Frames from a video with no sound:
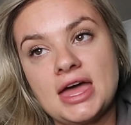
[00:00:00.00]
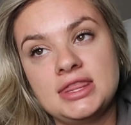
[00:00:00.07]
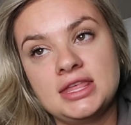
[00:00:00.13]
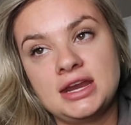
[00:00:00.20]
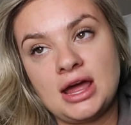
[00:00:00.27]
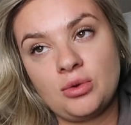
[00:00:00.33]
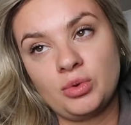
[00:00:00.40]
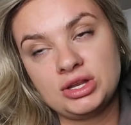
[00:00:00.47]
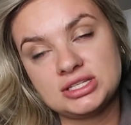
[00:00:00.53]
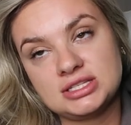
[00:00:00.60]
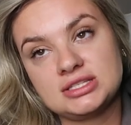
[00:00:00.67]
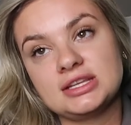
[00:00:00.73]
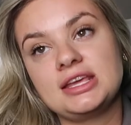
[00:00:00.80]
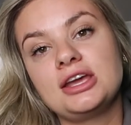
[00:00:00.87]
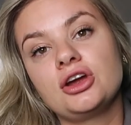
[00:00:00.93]
And then I went to
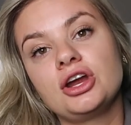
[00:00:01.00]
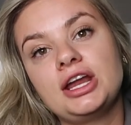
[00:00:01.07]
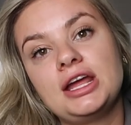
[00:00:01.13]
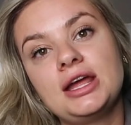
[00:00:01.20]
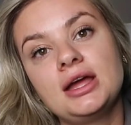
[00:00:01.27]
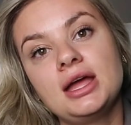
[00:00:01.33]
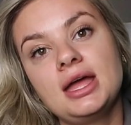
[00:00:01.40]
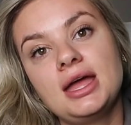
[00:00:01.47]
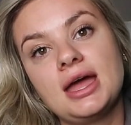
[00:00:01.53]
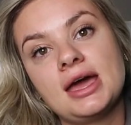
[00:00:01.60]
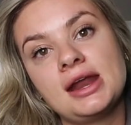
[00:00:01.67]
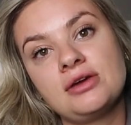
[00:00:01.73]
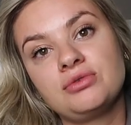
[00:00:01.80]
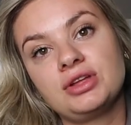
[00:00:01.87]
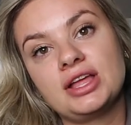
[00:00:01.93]
security
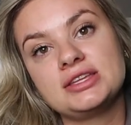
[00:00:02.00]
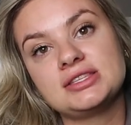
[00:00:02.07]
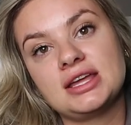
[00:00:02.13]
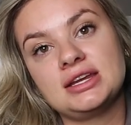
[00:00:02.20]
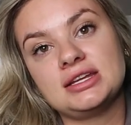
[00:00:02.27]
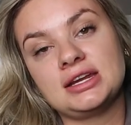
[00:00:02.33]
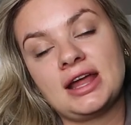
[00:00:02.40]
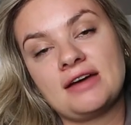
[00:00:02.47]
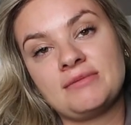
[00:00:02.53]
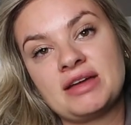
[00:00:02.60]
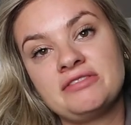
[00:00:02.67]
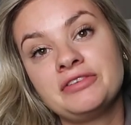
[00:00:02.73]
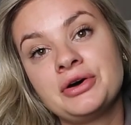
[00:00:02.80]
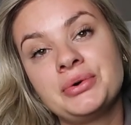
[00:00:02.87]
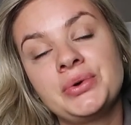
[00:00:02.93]
and I realized that I didn't have
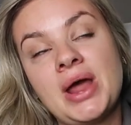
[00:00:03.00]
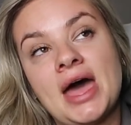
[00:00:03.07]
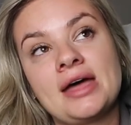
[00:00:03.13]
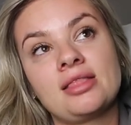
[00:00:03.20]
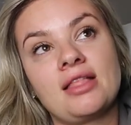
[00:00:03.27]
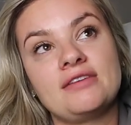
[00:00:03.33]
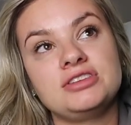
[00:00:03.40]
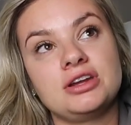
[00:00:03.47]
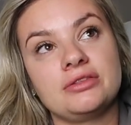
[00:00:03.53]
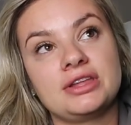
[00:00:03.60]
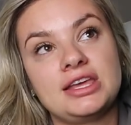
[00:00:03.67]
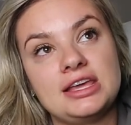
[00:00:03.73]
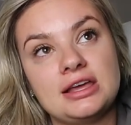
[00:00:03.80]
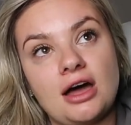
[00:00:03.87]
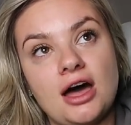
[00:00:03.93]
my phone. I had left it on
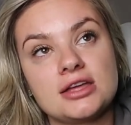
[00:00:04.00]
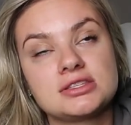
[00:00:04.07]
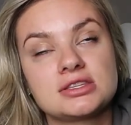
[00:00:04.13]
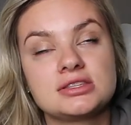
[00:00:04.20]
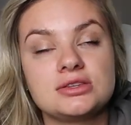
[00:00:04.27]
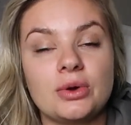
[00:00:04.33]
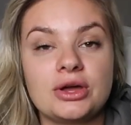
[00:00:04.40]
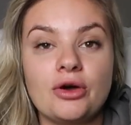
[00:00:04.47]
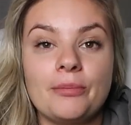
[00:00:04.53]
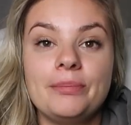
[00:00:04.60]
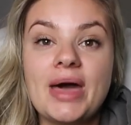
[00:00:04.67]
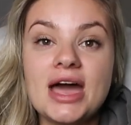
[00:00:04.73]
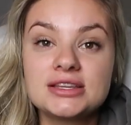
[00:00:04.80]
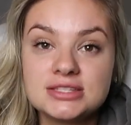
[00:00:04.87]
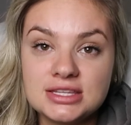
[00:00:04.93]
the kiosk. So I go
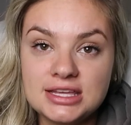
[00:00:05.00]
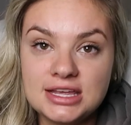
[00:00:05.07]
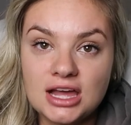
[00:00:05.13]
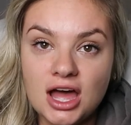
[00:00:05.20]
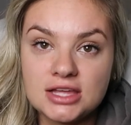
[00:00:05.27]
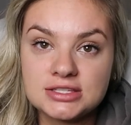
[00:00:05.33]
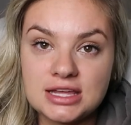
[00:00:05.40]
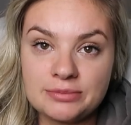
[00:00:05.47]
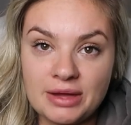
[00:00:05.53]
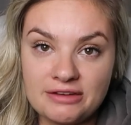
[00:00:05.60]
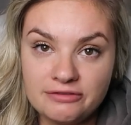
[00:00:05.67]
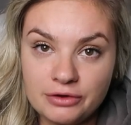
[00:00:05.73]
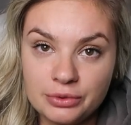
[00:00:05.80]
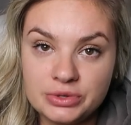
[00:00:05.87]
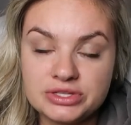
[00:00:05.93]
back to the kiosk and my
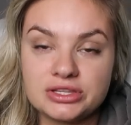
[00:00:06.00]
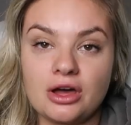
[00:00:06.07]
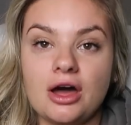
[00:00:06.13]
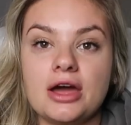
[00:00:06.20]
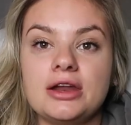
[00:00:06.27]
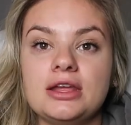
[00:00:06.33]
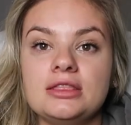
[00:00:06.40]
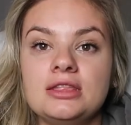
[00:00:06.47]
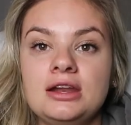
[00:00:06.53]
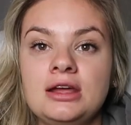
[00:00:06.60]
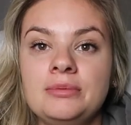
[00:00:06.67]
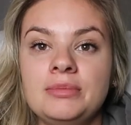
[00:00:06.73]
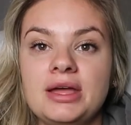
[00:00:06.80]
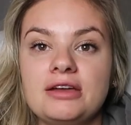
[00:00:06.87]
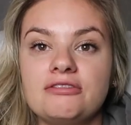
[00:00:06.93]
phone is gone. And then
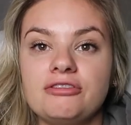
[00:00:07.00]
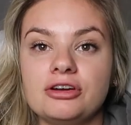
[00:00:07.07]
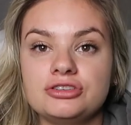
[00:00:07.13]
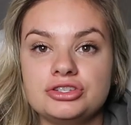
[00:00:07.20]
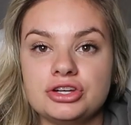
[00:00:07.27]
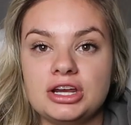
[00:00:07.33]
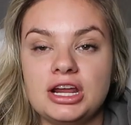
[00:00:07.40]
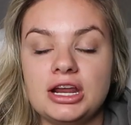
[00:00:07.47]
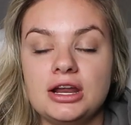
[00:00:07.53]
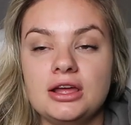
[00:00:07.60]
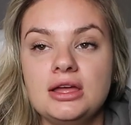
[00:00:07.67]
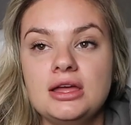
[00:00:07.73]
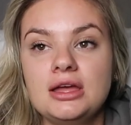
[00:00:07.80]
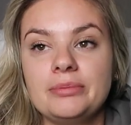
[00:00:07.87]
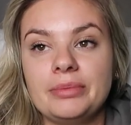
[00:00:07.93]
I'm like frustrated.
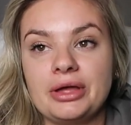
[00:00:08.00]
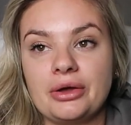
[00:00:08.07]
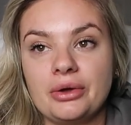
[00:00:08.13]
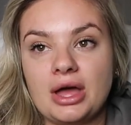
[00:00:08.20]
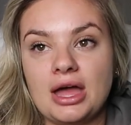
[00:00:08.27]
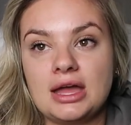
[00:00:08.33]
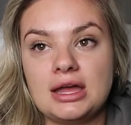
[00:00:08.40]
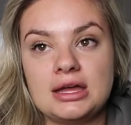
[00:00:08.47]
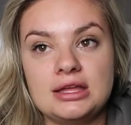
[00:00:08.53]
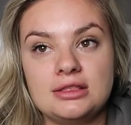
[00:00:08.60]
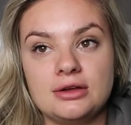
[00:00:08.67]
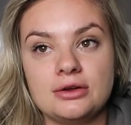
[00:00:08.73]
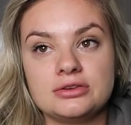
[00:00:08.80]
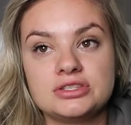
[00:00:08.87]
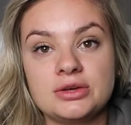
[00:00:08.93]
I'm like, okay,
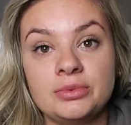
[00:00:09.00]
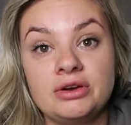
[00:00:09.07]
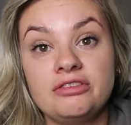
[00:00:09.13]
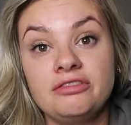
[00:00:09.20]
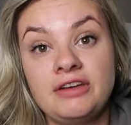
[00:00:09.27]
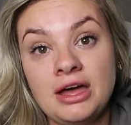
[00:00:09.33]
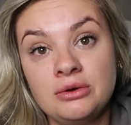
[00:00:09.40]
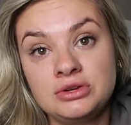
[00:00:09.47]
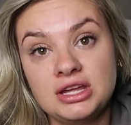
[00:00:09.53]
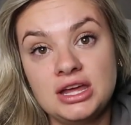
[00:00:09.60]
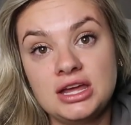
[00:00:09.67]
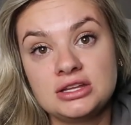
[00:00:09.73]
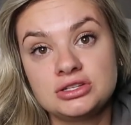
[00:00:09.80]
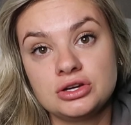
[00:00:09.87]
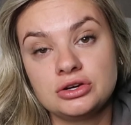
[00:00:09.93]
either someone found
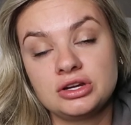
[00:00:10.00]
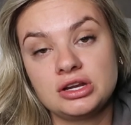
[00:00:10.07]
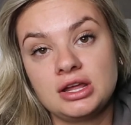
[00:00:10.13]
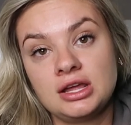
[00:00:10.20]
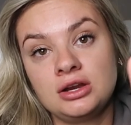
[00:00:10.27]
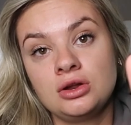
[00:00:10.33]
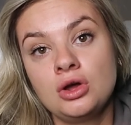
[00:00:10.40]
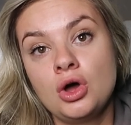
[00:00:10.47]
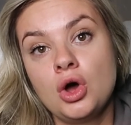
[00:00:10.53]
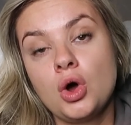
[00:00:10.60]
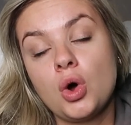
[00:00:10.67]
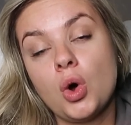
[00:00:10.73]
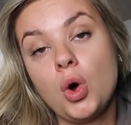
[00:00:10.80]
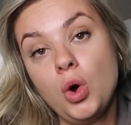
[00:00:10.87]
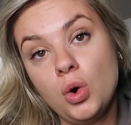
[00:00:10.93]
it and turned it in
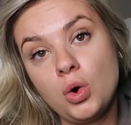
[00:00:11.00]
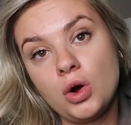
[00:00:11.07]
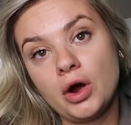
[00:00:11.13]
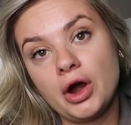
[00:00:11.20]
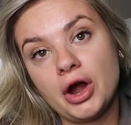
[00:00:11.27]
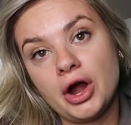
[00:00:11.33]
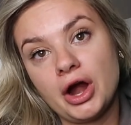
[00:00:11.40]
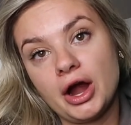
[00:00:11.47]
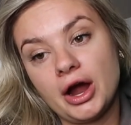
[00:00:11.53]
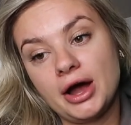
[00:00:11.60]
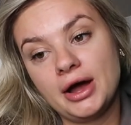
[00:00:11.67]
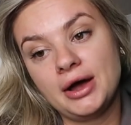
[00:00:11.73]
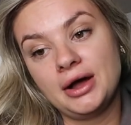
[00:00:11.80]
or